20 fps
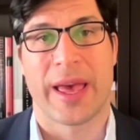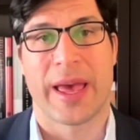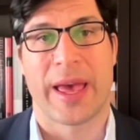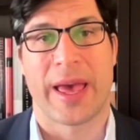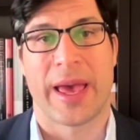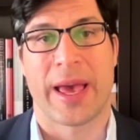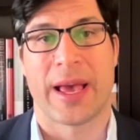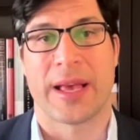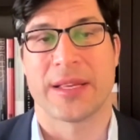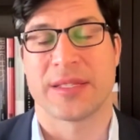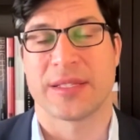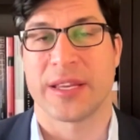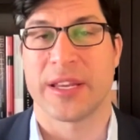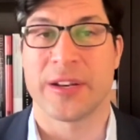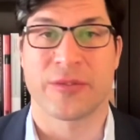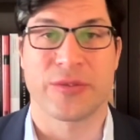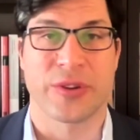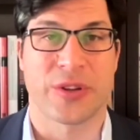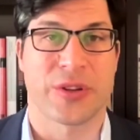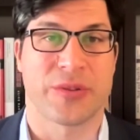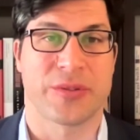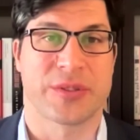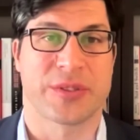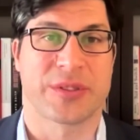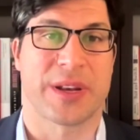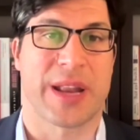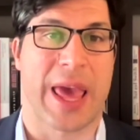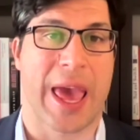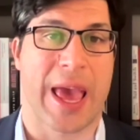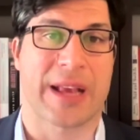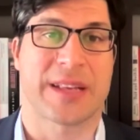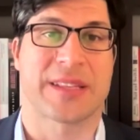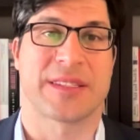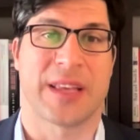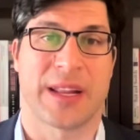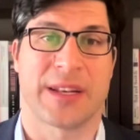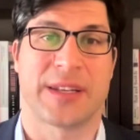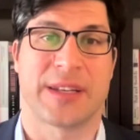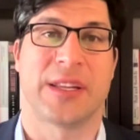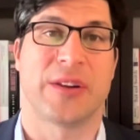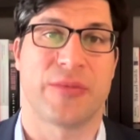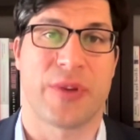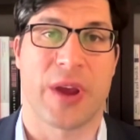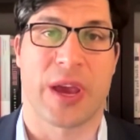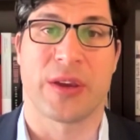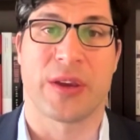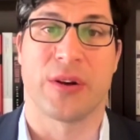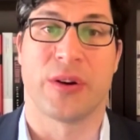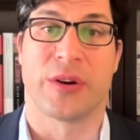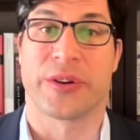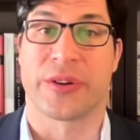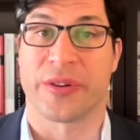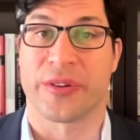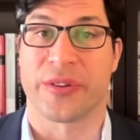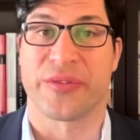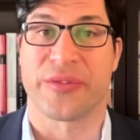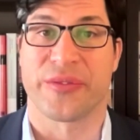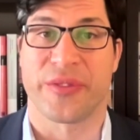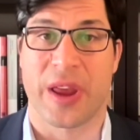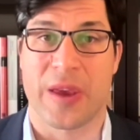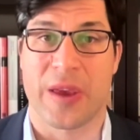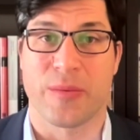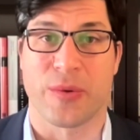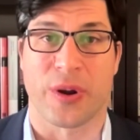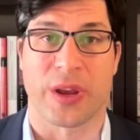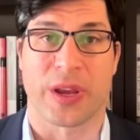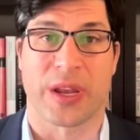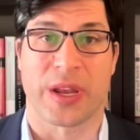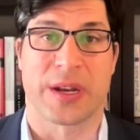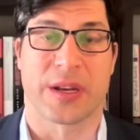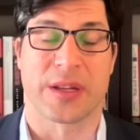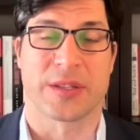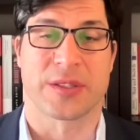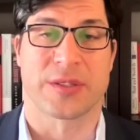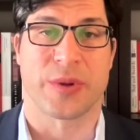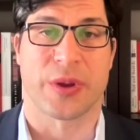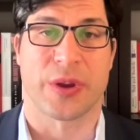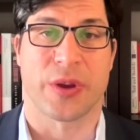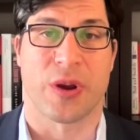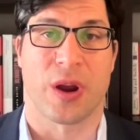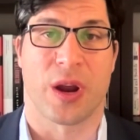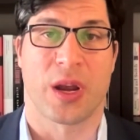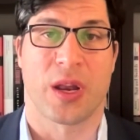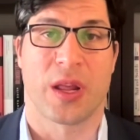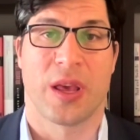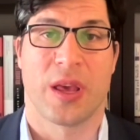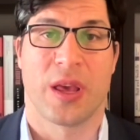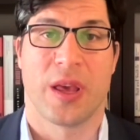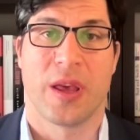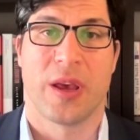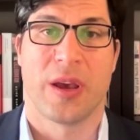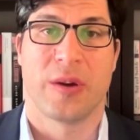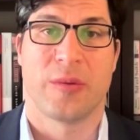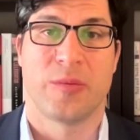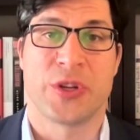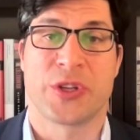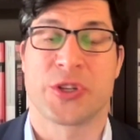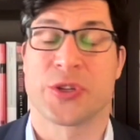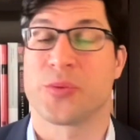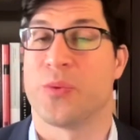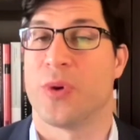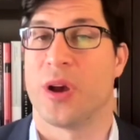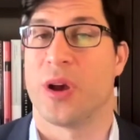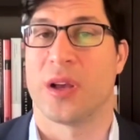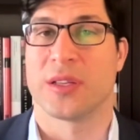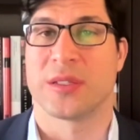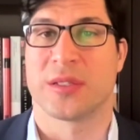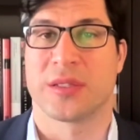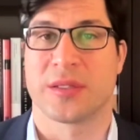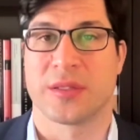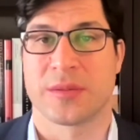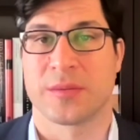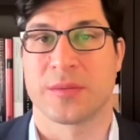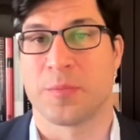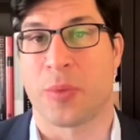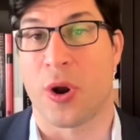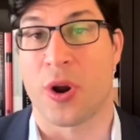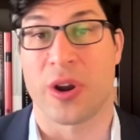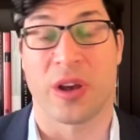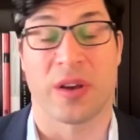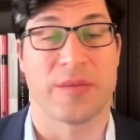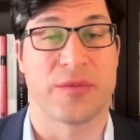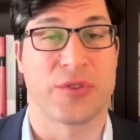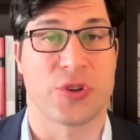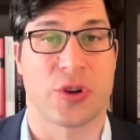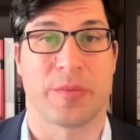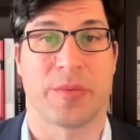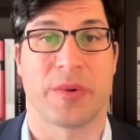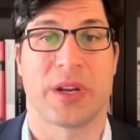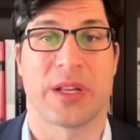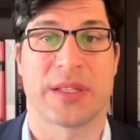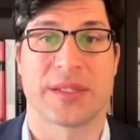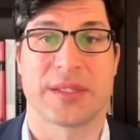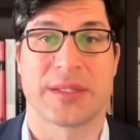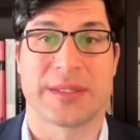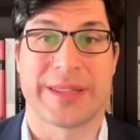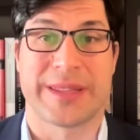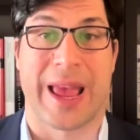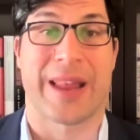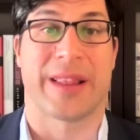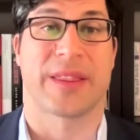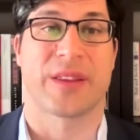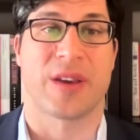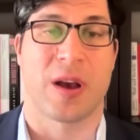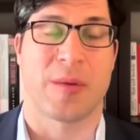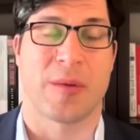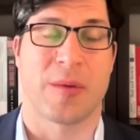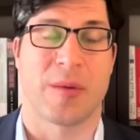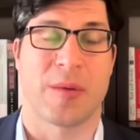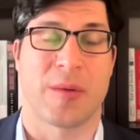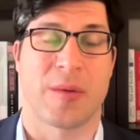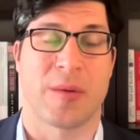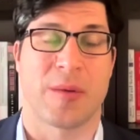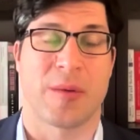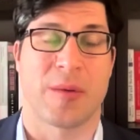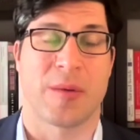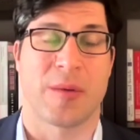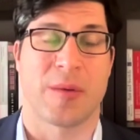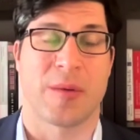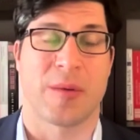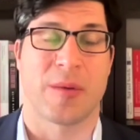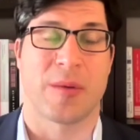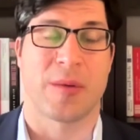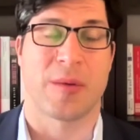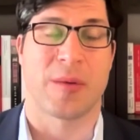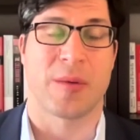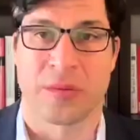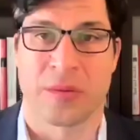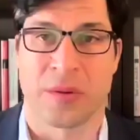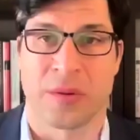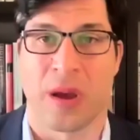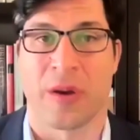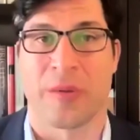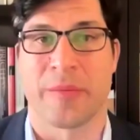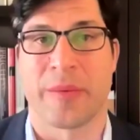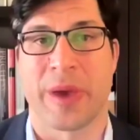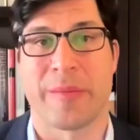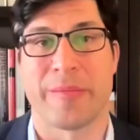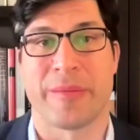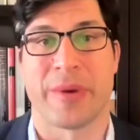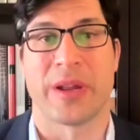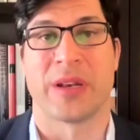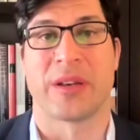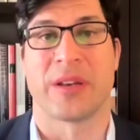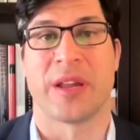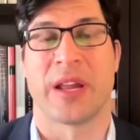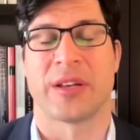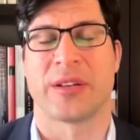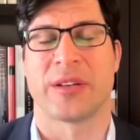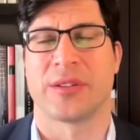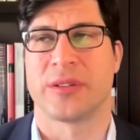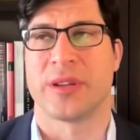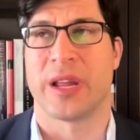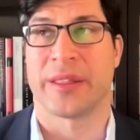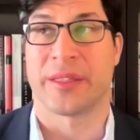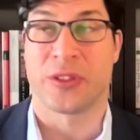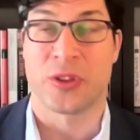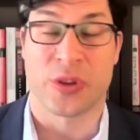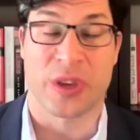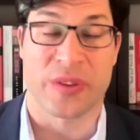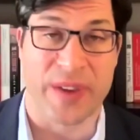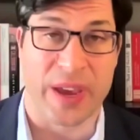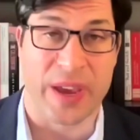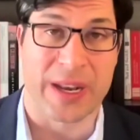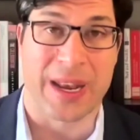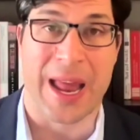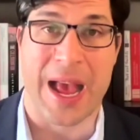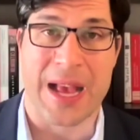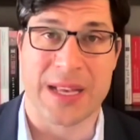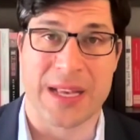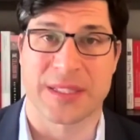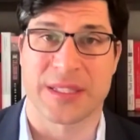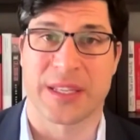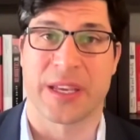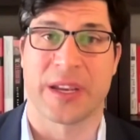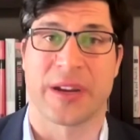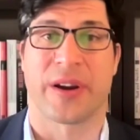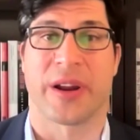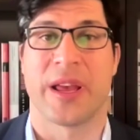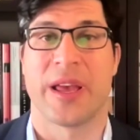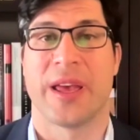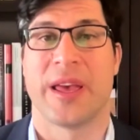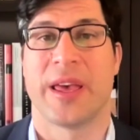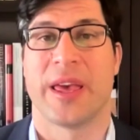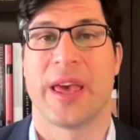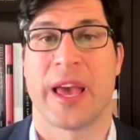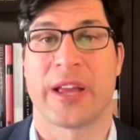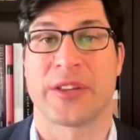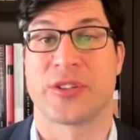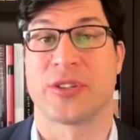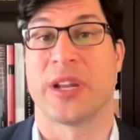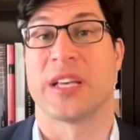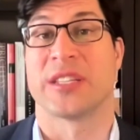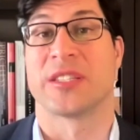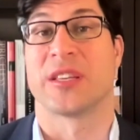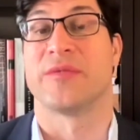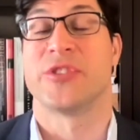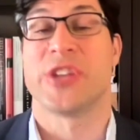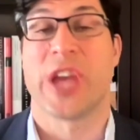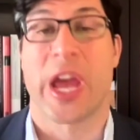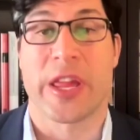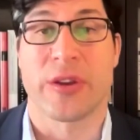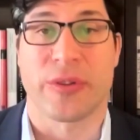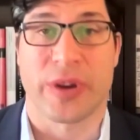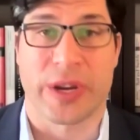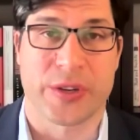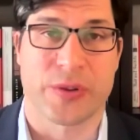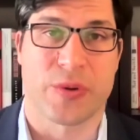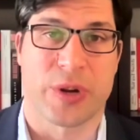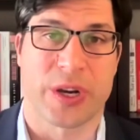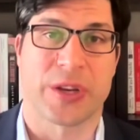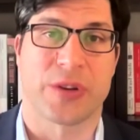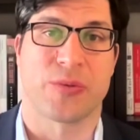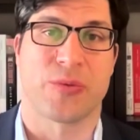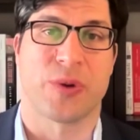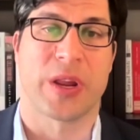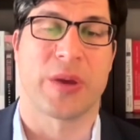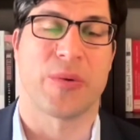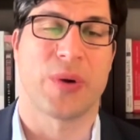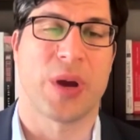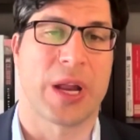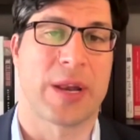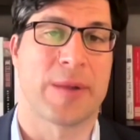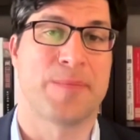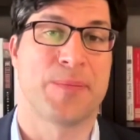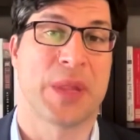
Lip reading: has introduced an ex-ante regulatory framework in this regard, which was part of Germany's 10th competition law amendment that took effect last year, actually as of January 2021.